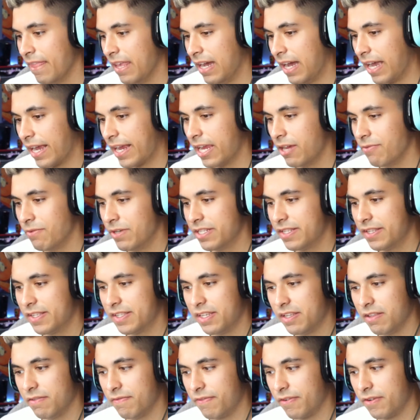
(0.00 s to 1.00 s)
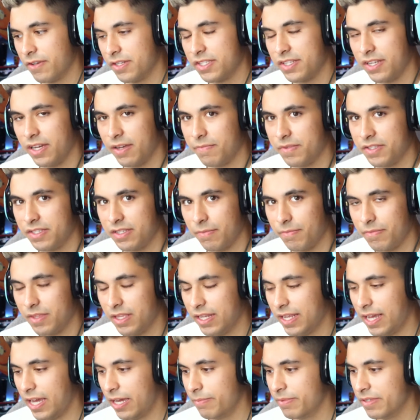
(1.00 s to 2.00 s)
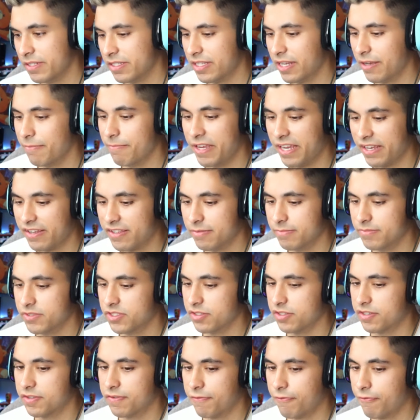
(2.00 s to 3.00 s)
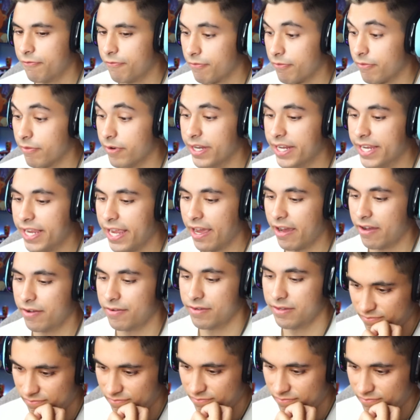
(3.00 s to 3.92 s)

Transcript: I can't wait to see the first time something happens that makes him just freak out.